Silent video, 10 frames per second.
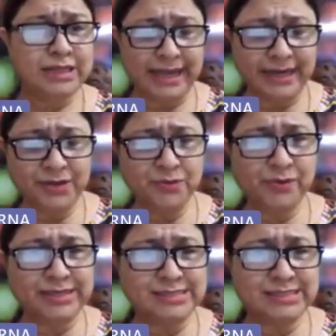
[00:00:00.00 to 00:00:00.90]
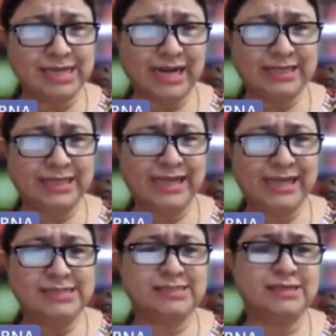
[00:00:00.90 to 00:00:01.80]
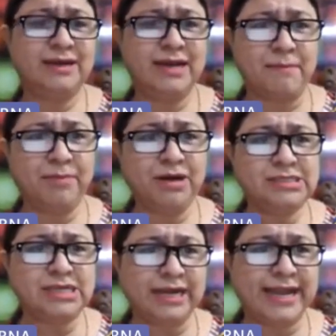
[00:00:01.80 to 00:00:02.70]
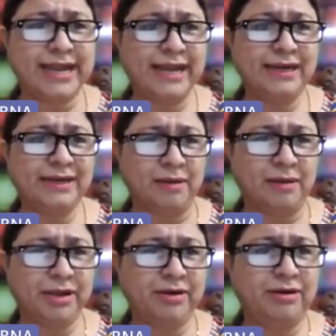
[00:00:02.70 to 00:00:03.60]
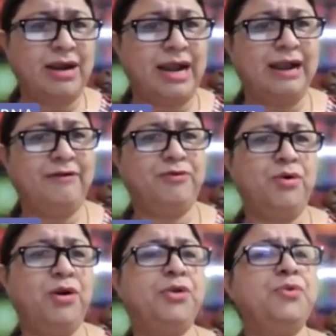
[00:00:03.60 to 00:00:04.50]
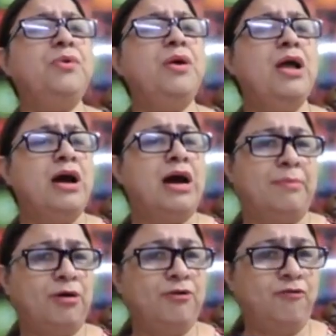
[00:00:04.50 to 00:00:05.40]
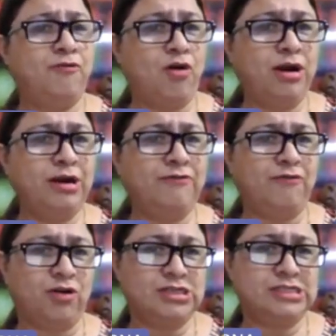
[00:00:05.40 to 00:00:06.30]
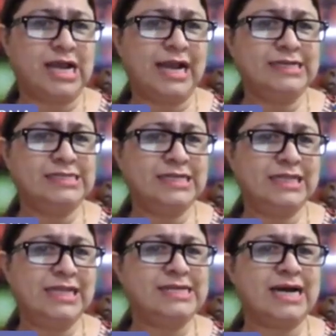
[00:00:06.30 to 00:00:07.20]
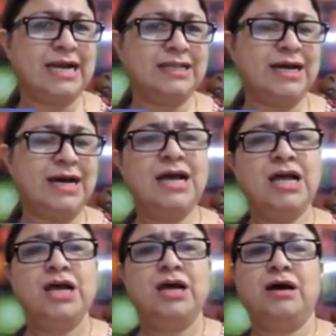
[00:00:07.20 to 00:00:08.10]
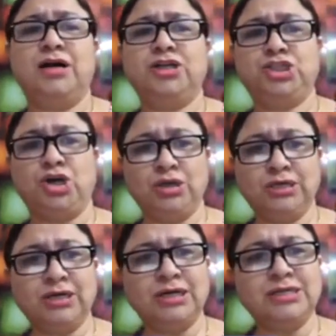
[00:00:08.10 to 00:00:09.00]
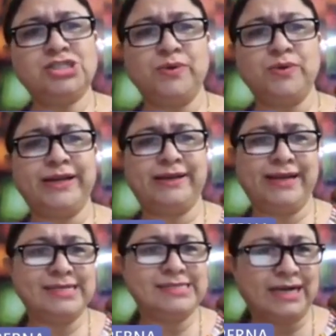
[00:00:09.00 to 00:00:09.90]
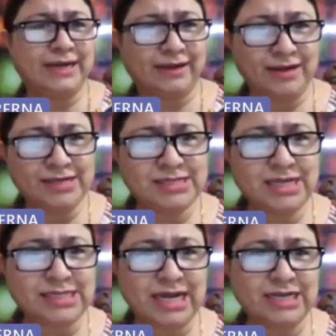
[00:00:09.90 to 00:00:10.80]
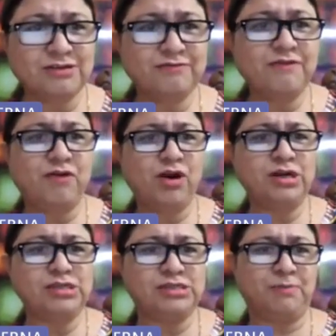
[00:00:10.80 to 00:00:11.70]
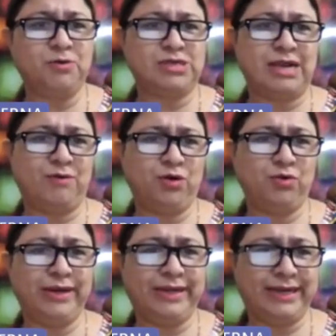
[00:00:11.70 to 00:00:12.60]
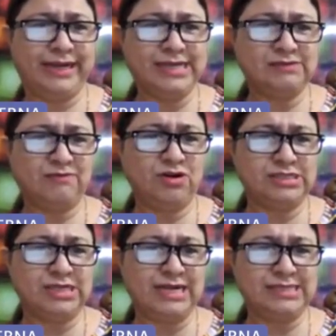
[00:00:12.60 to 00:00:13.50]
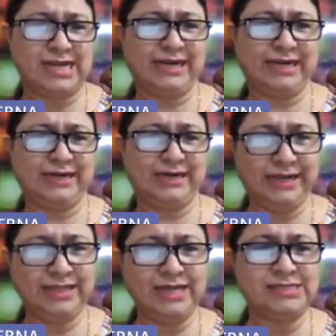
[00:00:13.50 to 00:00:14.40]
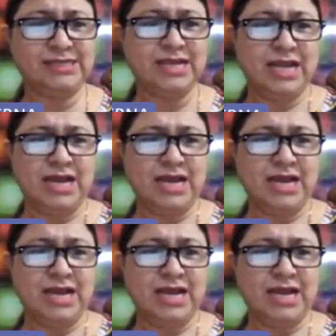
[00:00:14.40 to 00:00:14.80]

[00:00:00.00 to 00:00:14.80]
Then you can select these numbers. Again, come here. I have told you about font size. These are the shortcuts to increase and decrease the size of the font. Suppose I want to increase font size, I can click this.